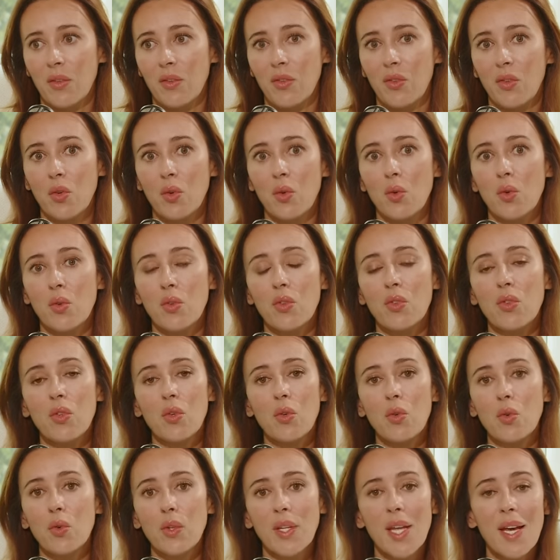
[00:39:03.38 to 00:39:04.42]
So
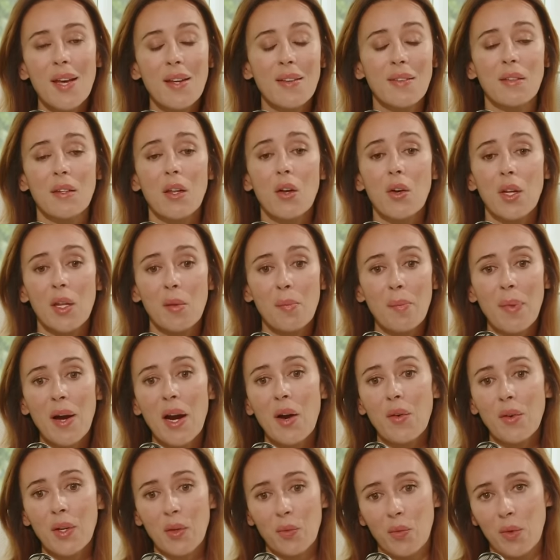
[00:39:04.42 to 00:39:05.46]
yes, no,
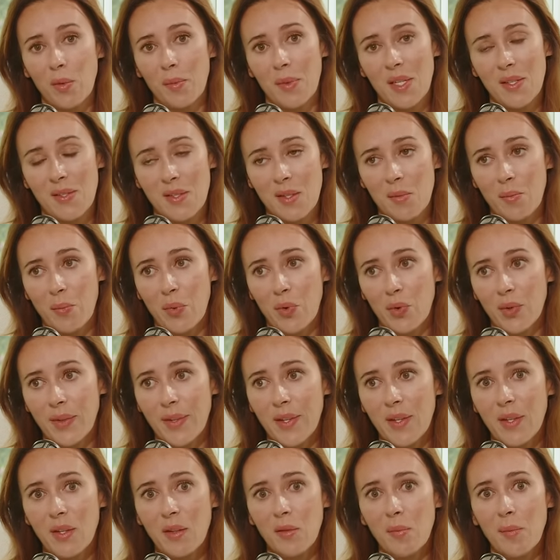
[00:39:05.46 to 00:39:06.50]
empowering women is
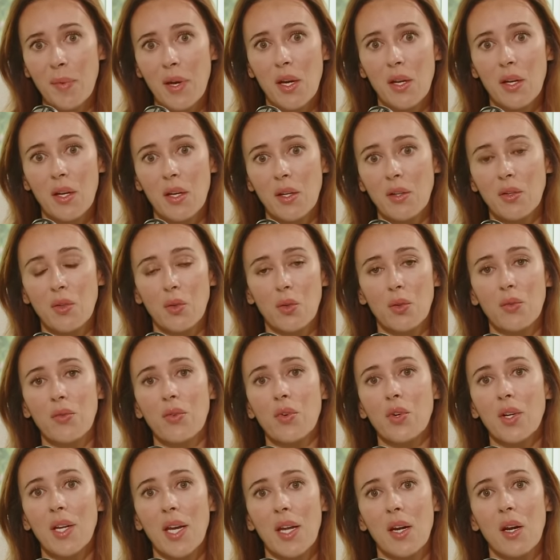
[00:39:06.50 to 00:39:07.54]
important, but don't
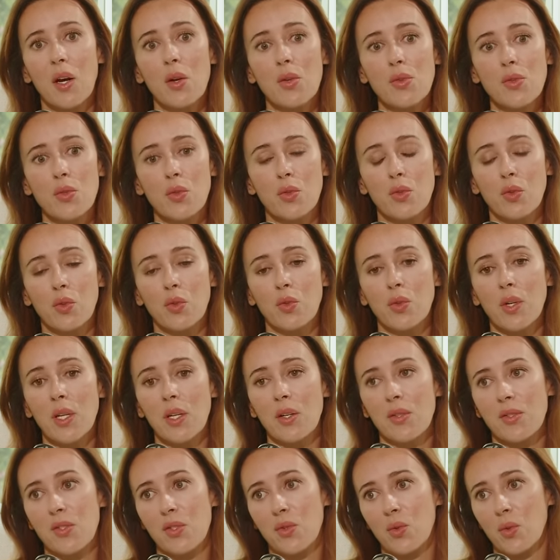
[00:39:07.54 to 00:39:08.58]
forget also to create a
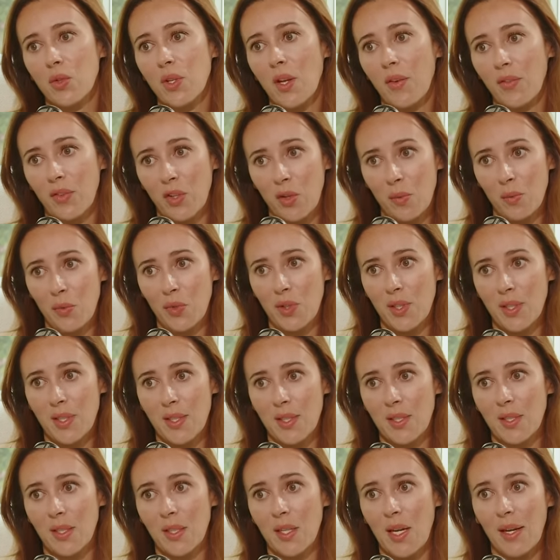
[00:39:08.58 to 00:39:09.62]
sort of
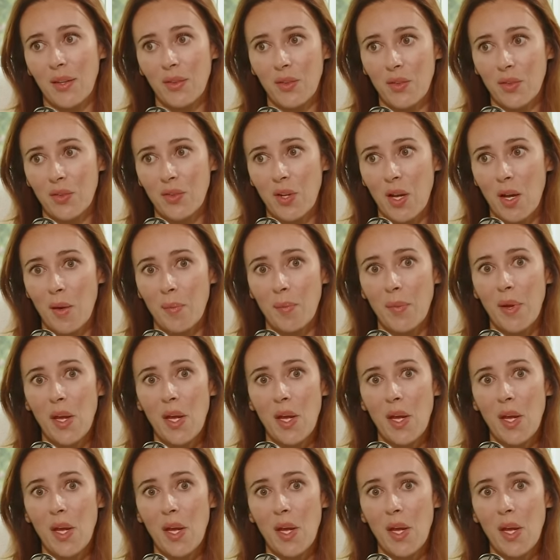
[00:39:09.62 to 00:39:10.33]
community at the top